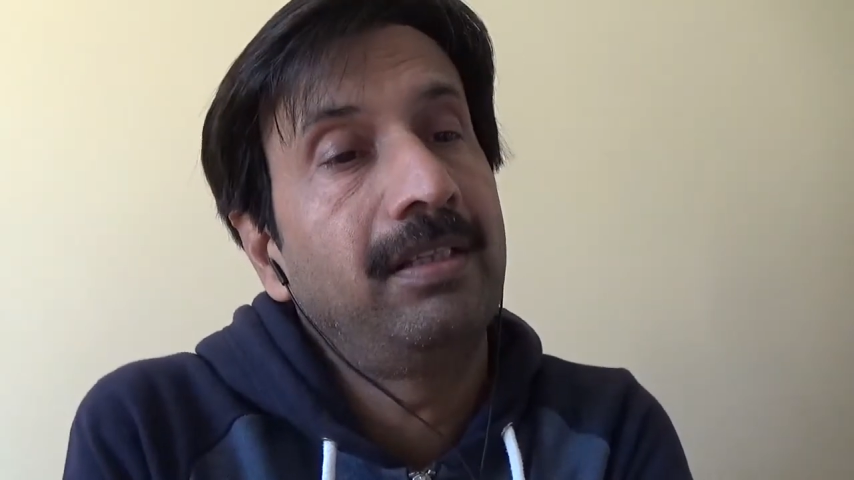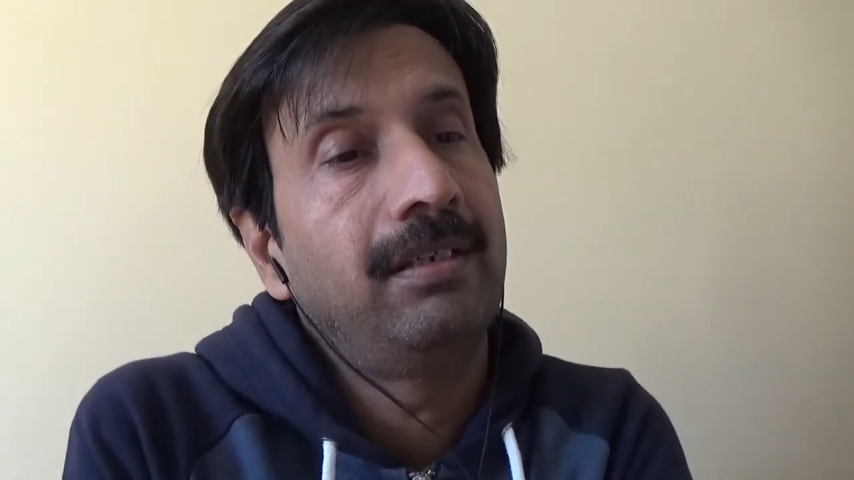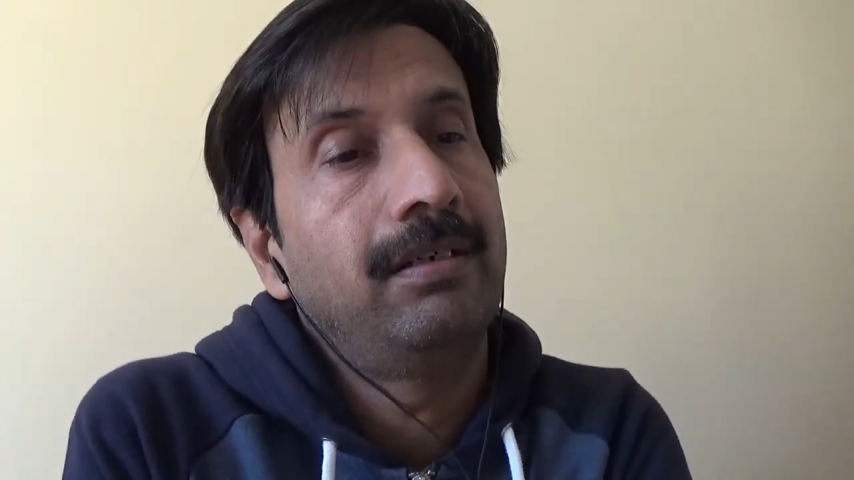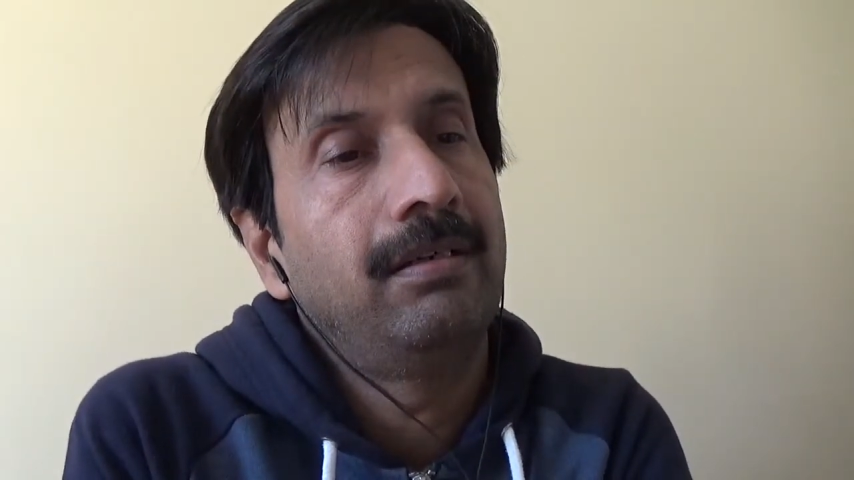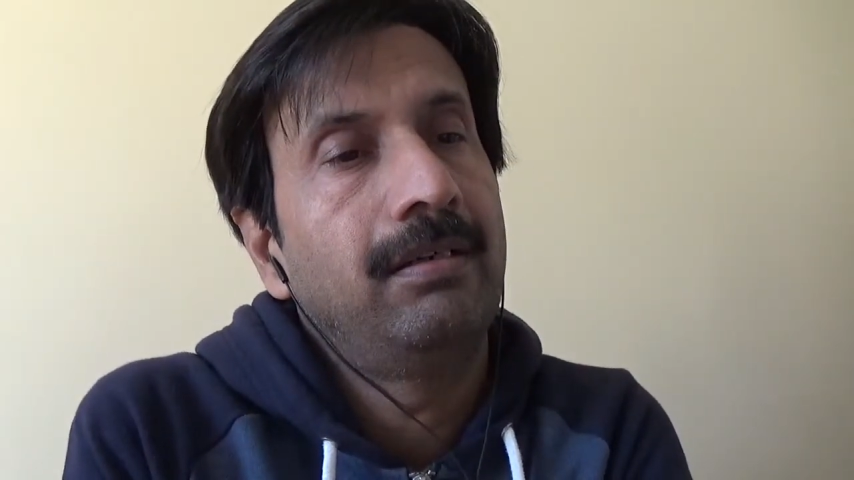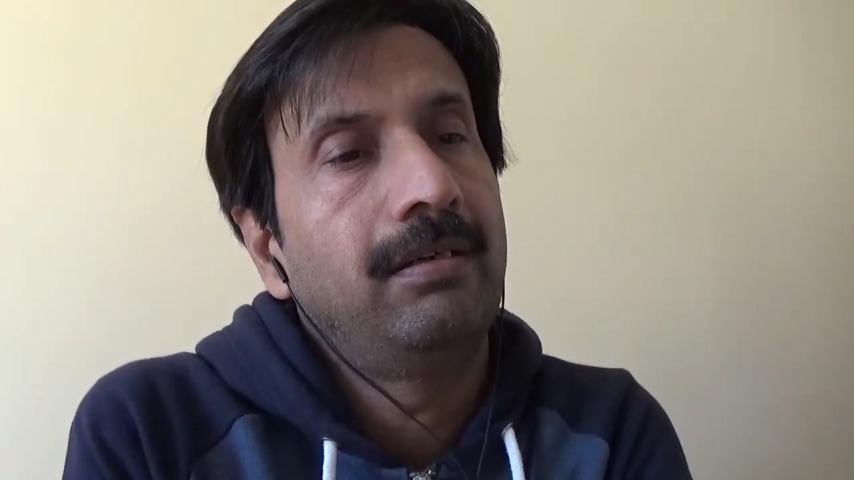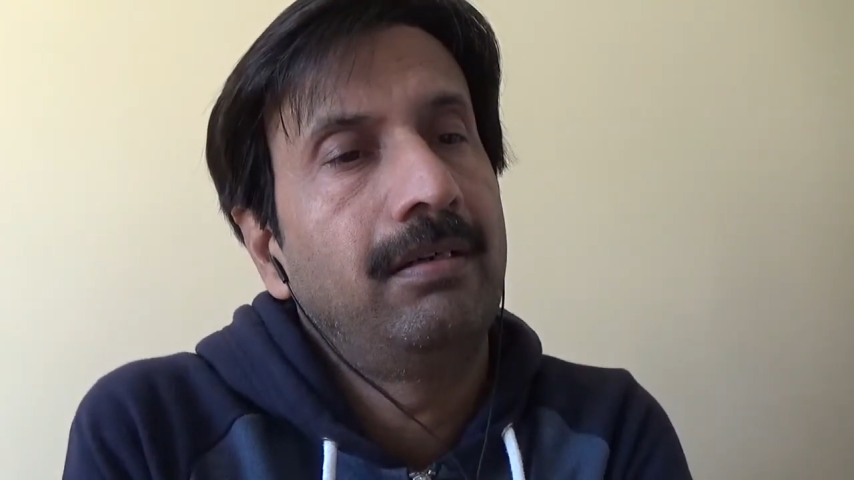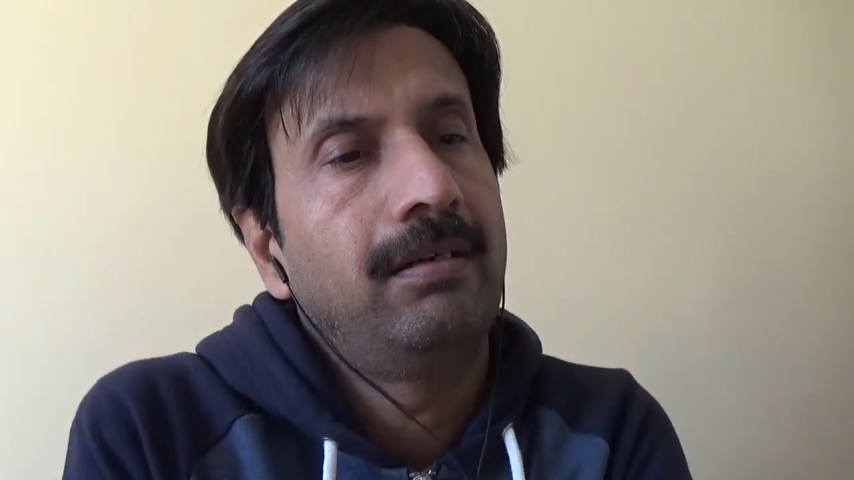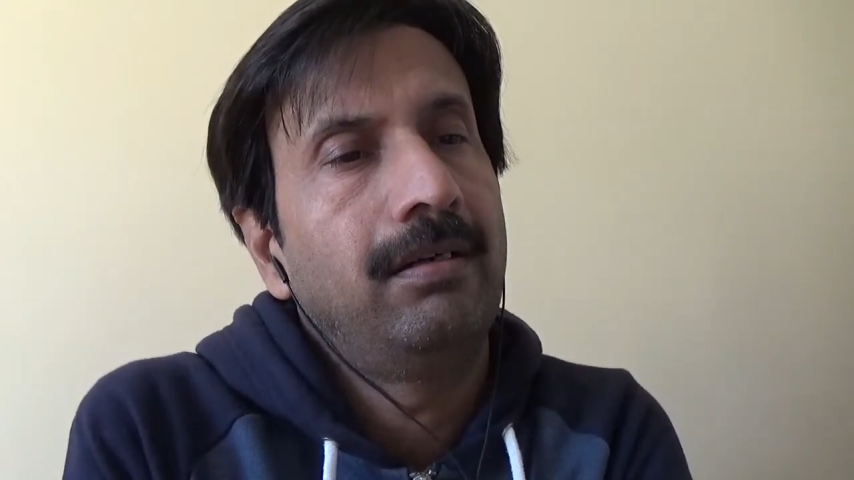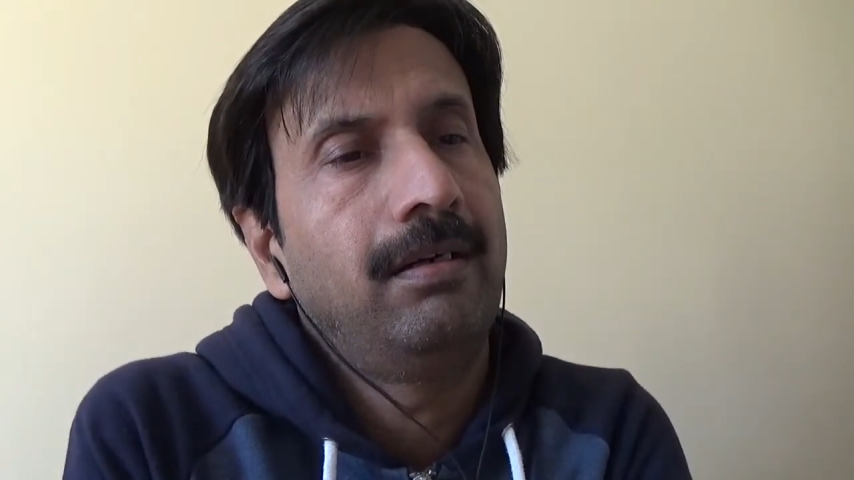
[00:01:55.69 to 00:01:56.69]
the
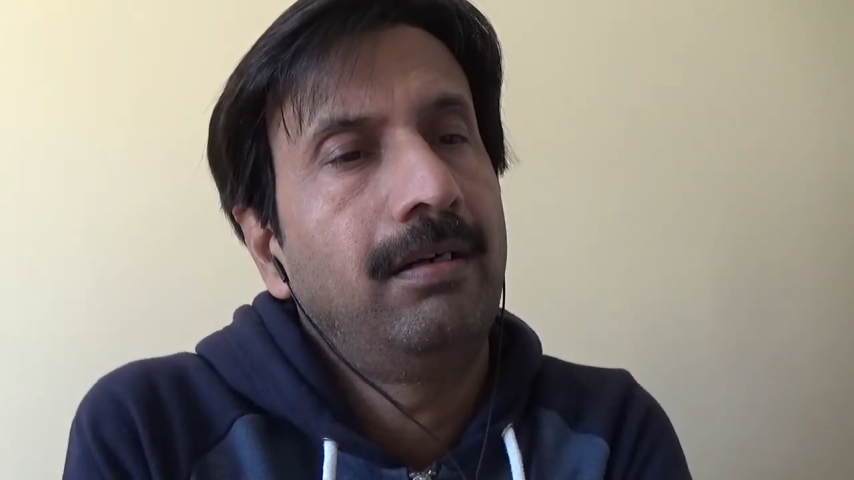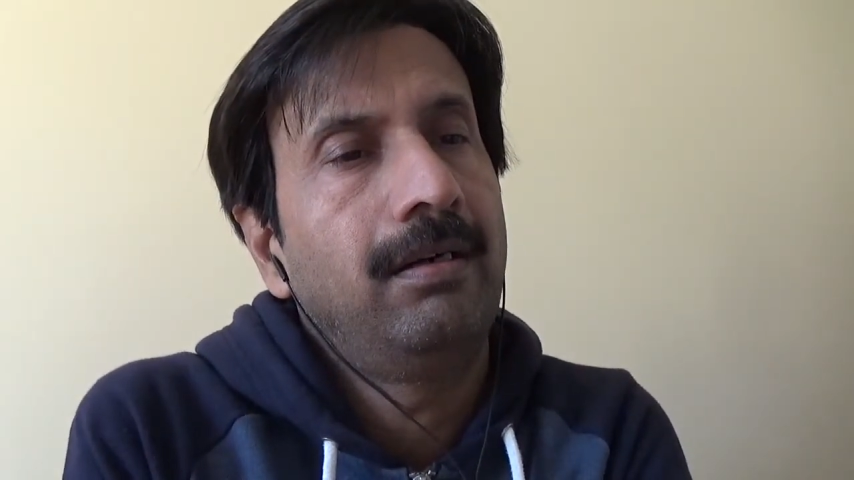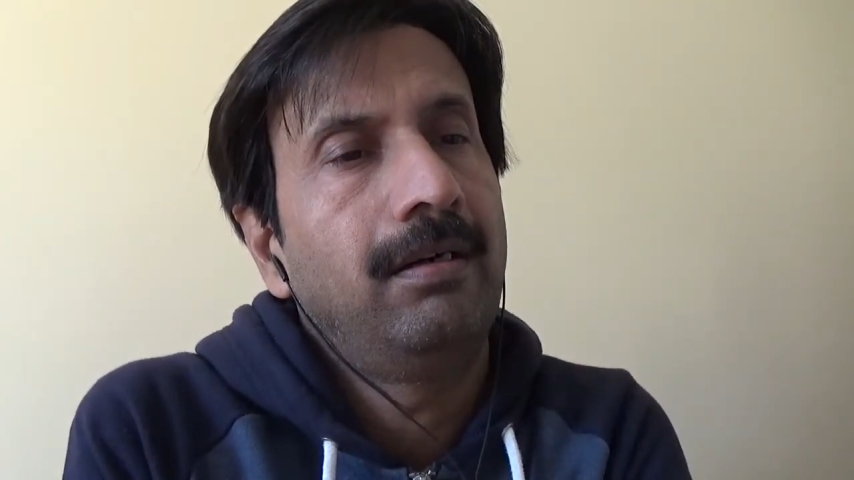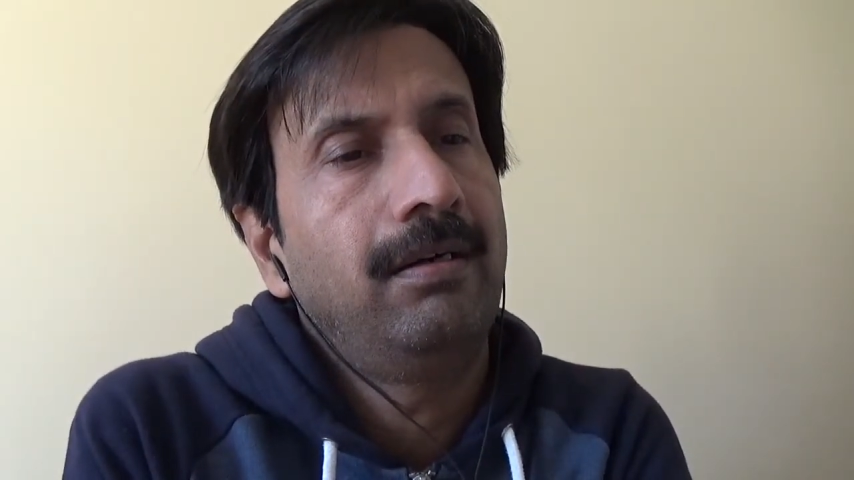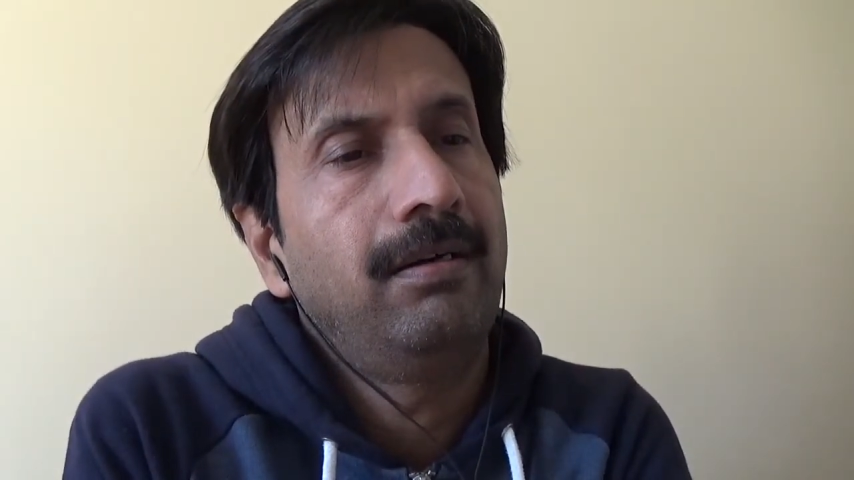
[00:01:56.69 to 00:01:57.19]
uh,